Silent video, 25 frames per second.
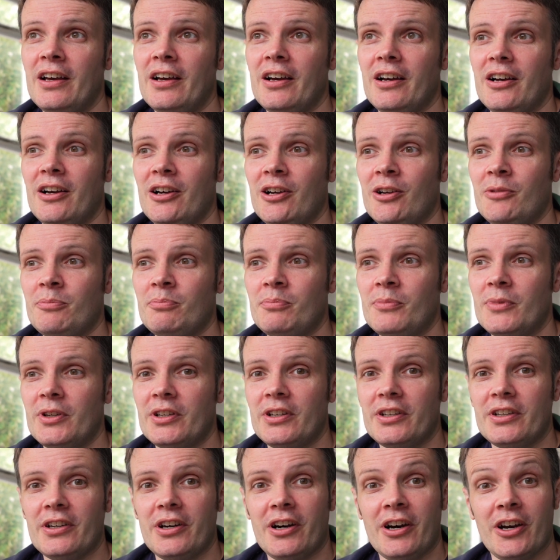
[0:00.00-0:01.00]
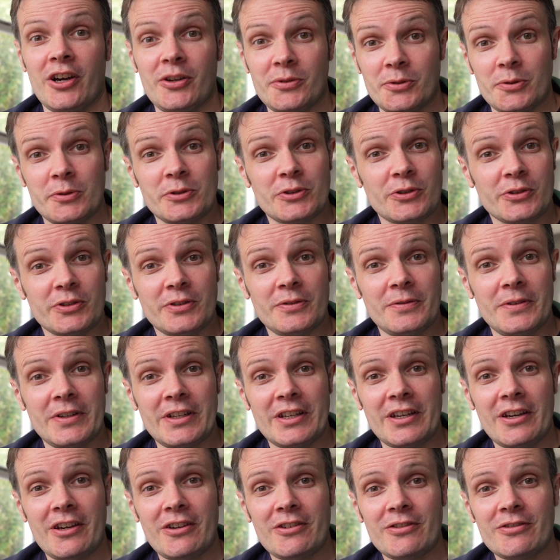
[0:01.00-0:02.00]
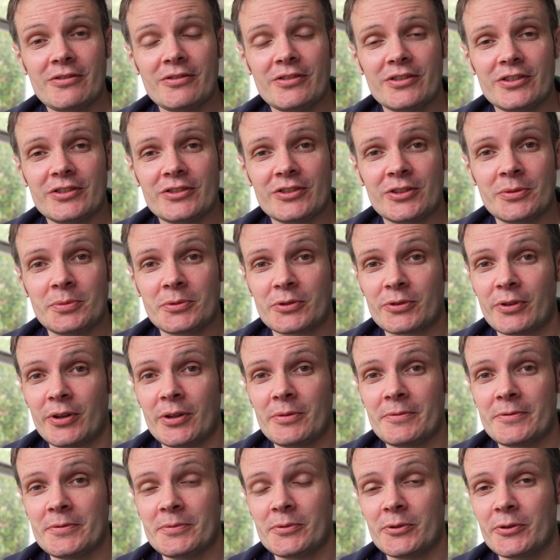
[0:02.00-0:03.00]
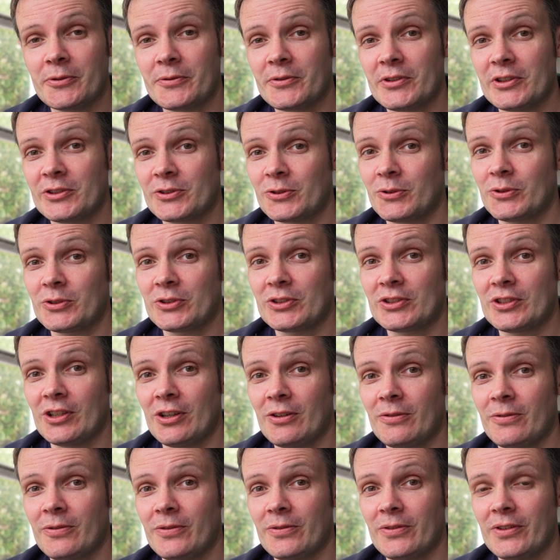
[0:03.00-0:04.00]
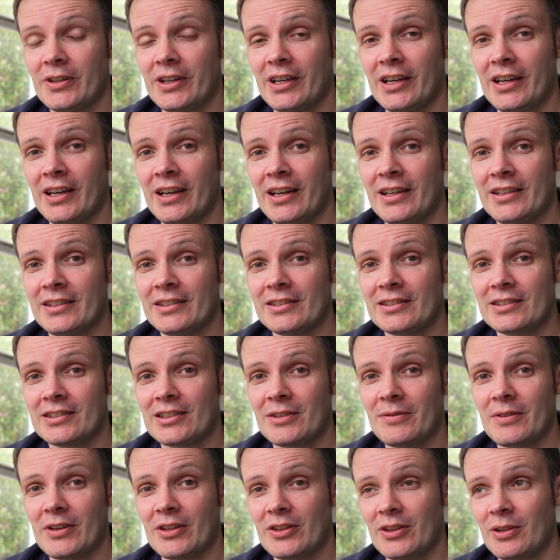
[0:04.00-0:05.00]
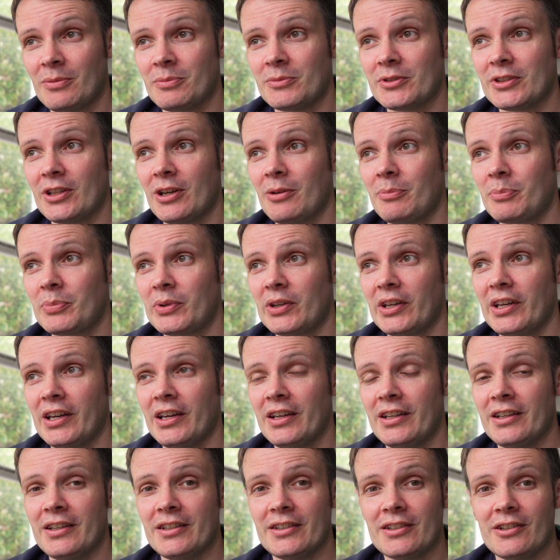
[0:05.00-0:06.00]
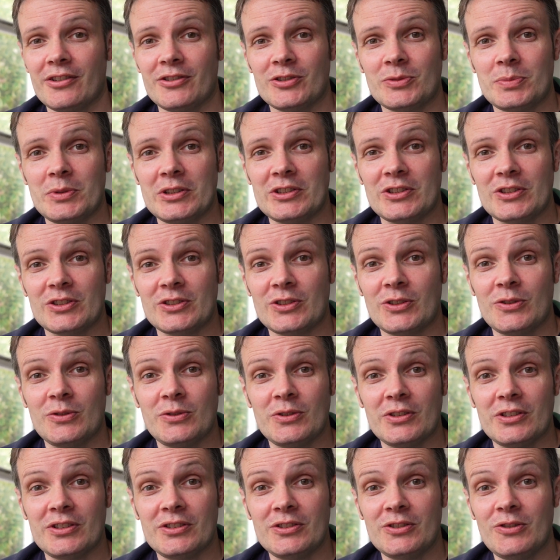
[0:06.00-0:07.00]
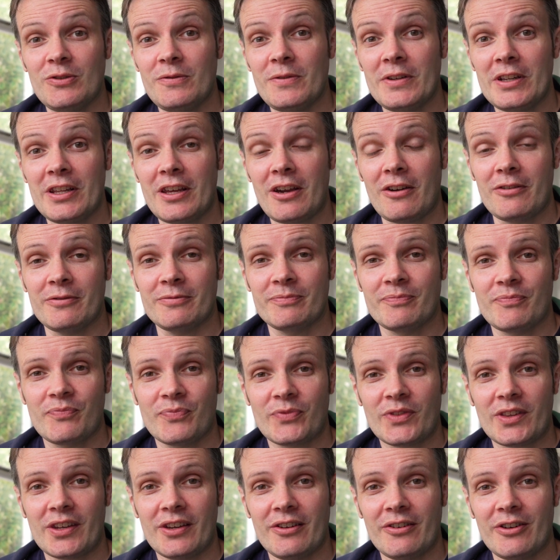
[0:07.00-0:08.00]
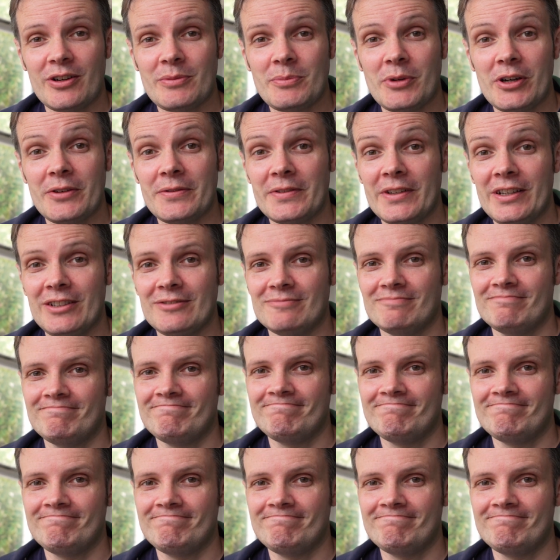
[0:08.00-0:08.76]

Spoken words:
I hope you enjoyed the video. Subscribe for more of this sort of stuff and give it a thumbs up. And I'll speak to you soon in a new video. All right, bye for now.